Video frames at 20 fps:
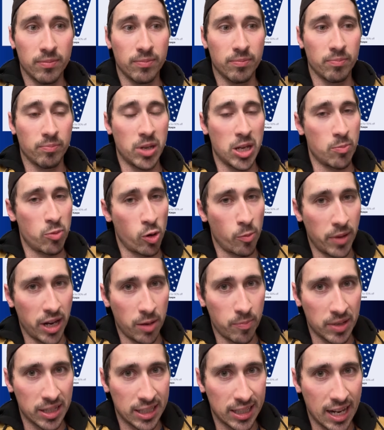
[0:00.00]
people
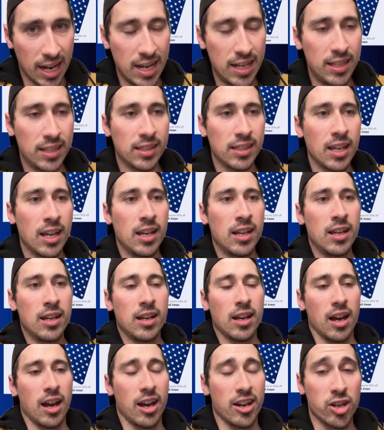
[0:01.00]
make mistakes.
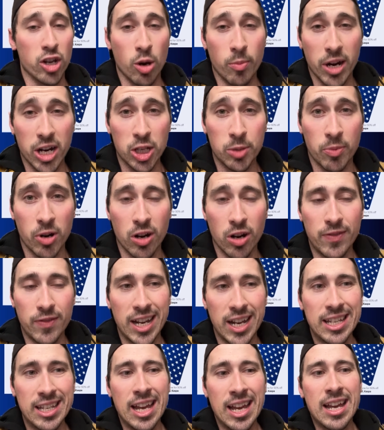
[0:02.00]
Nobody's
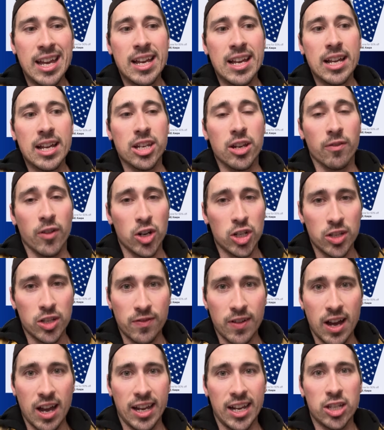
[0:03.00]
perfect.
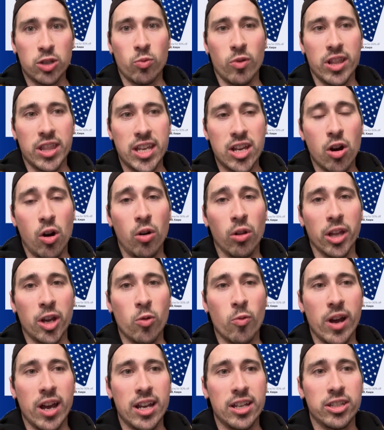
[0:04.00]
Diversifying is one of the only
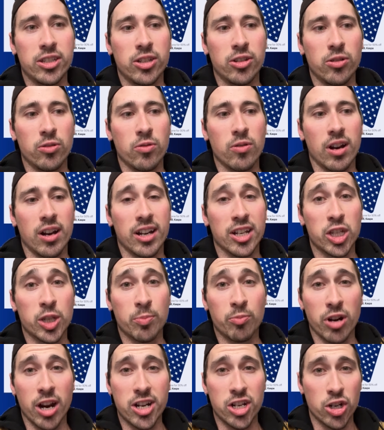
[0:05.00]
ways to
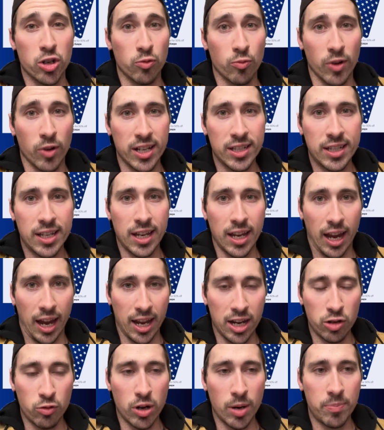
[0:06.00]
spread your risk
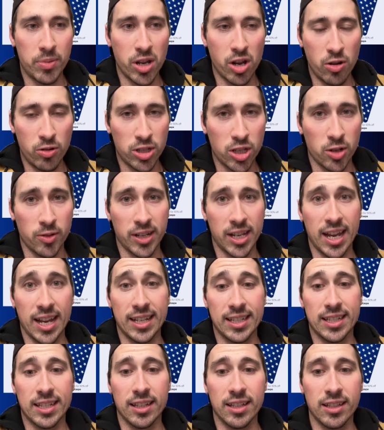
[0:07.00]
in crypto. So in
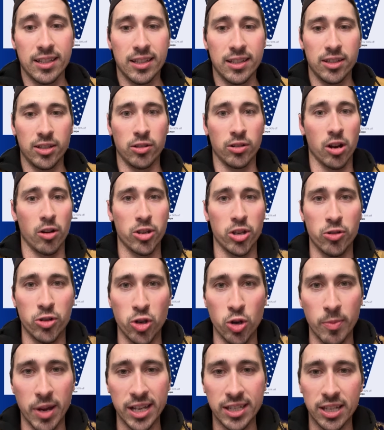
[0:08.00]
case, you know, you
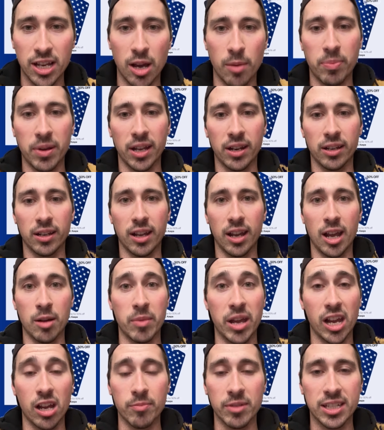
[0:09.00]
do mess up and
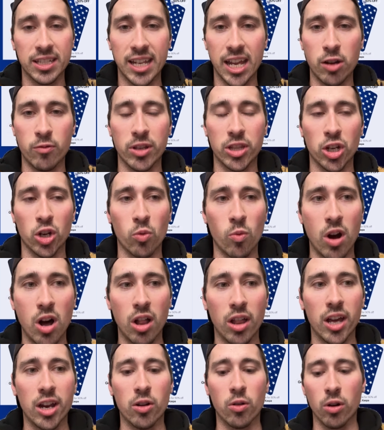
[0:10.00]
make a mistake with your
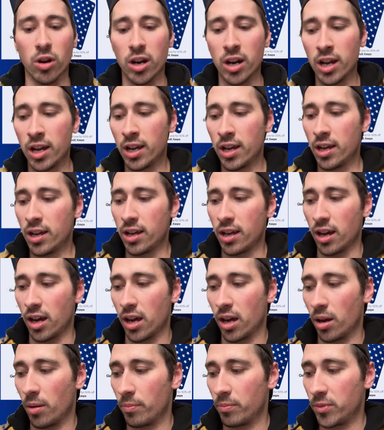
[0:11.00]
wallet, or,
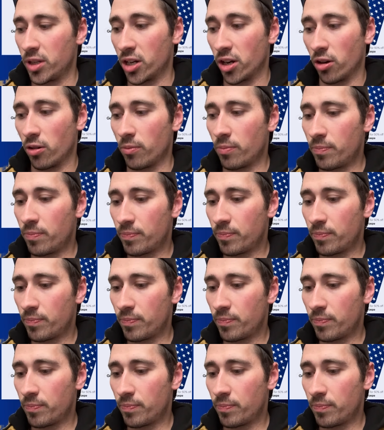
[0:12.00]
you know,